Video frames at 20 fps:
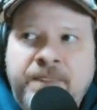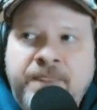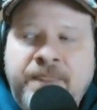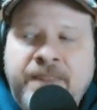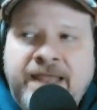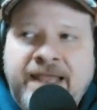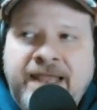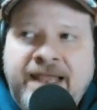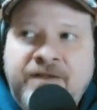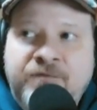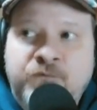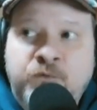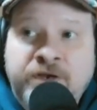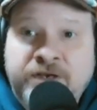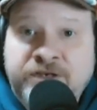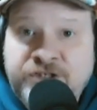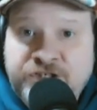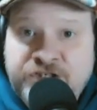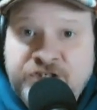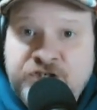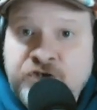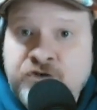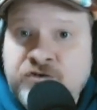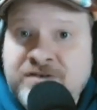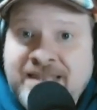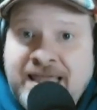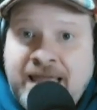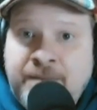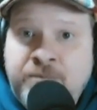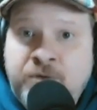we just use
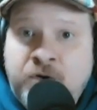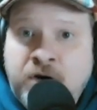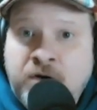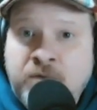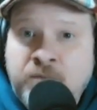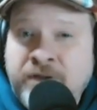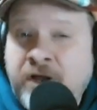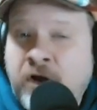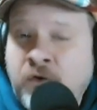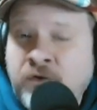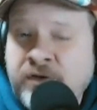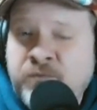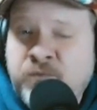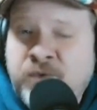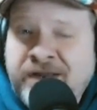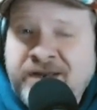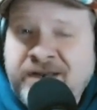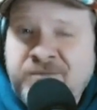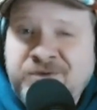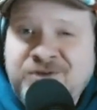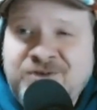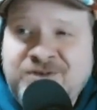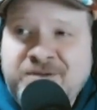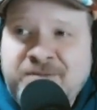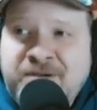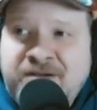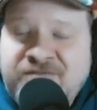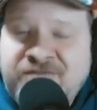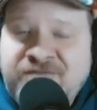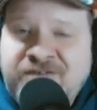that part. We only wind up using
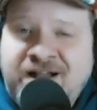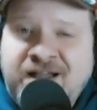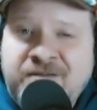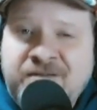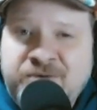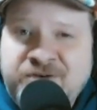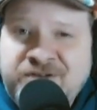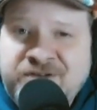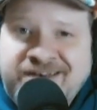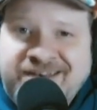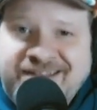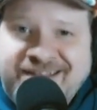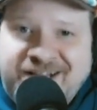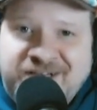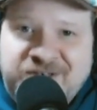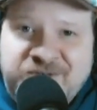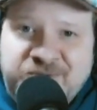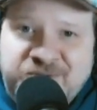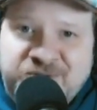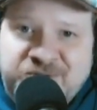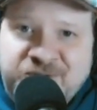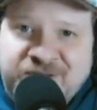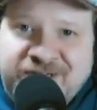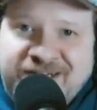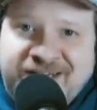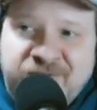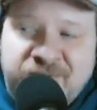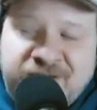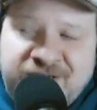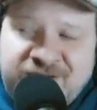about 5% of the actual
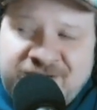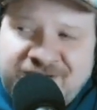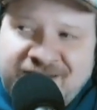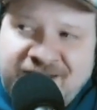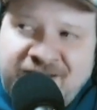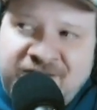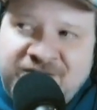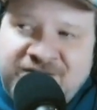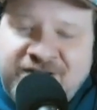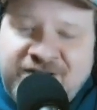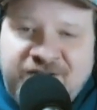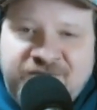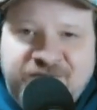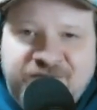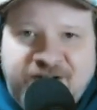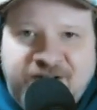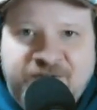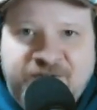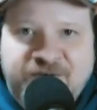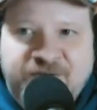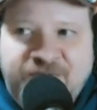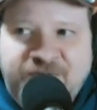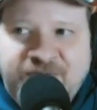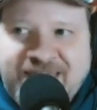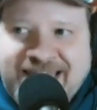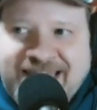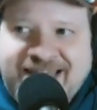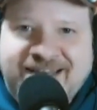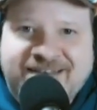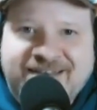tree. We use the other stuff for other
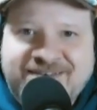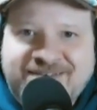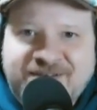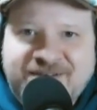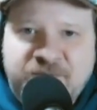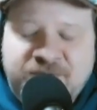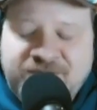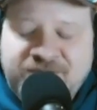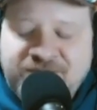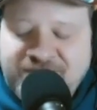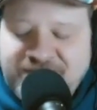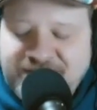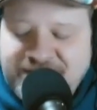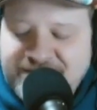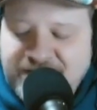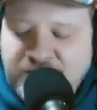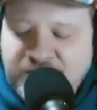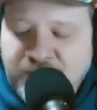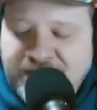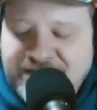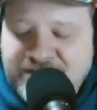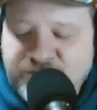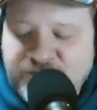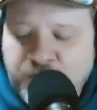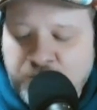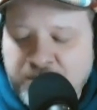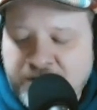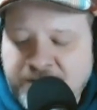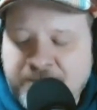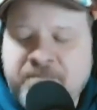things, so it's not wasteful.
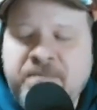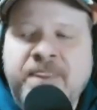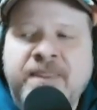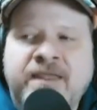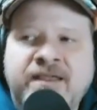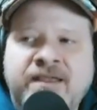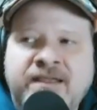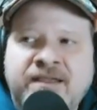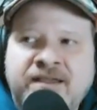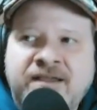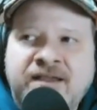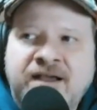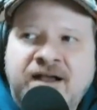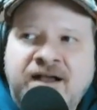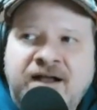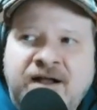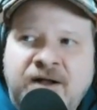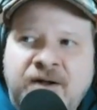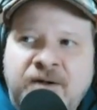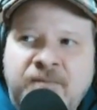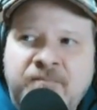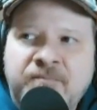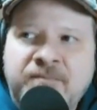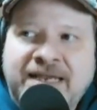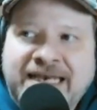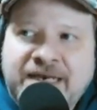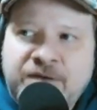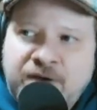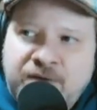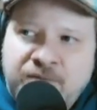But
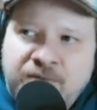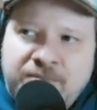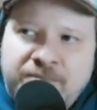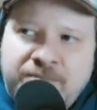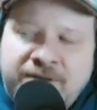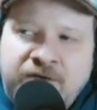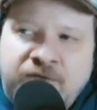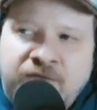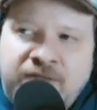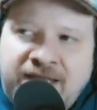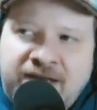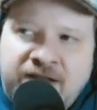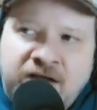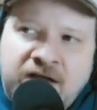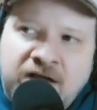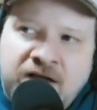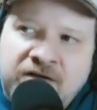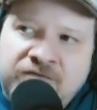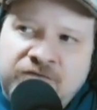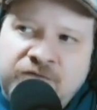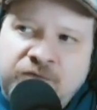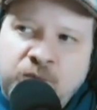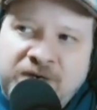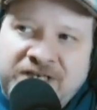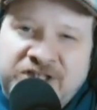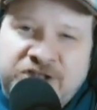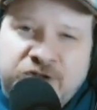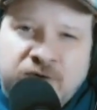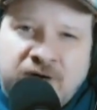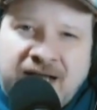anyway, we peel that off. We
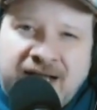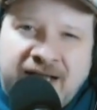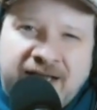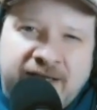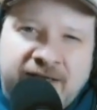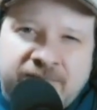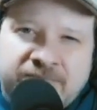dry it